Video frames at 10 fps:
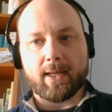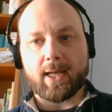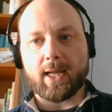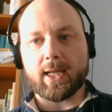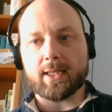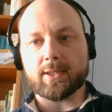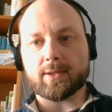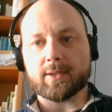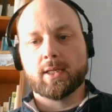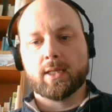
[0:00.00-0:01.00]

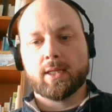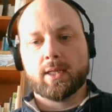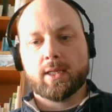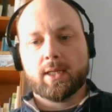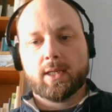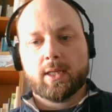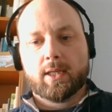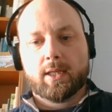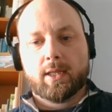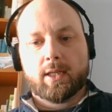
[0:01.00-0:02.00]
and
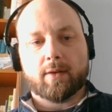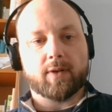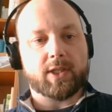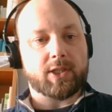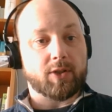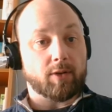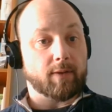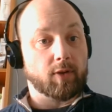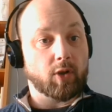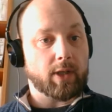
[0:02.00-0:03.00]
if we just sort
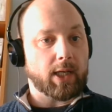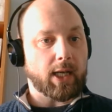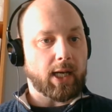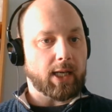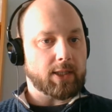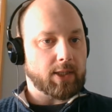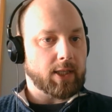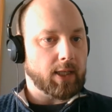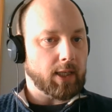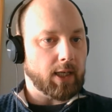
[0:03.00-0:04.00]
of look
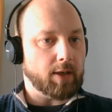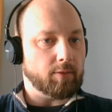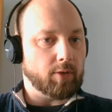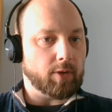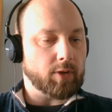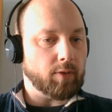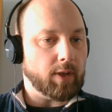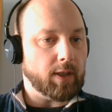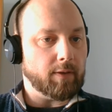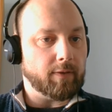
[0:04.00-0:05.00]
at Rule
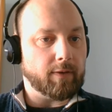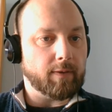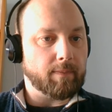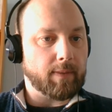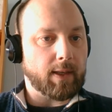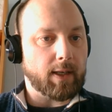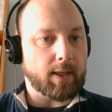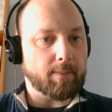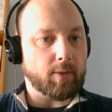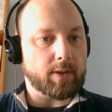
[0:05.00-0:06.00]
12.02,
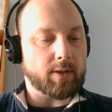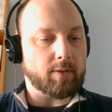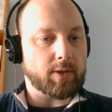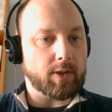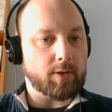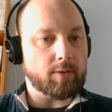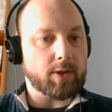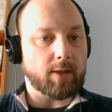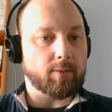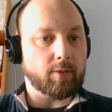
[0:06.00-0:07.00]

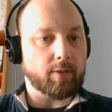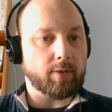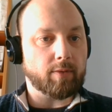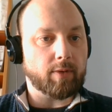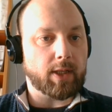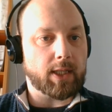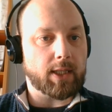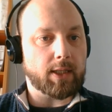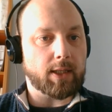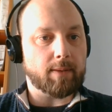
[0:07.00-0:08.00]
Subrule
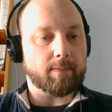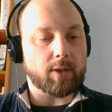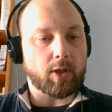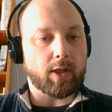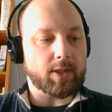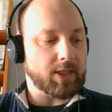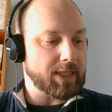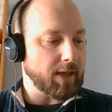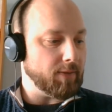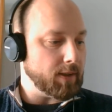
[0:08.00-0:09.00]
3, Clause
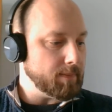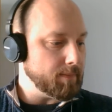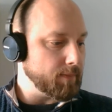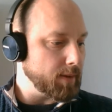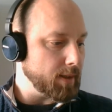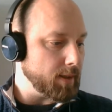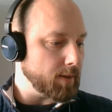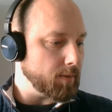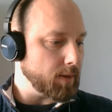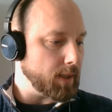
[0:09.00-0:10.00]
7,
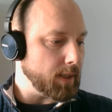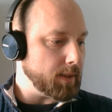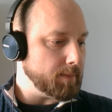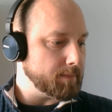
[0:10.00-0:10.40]
okay,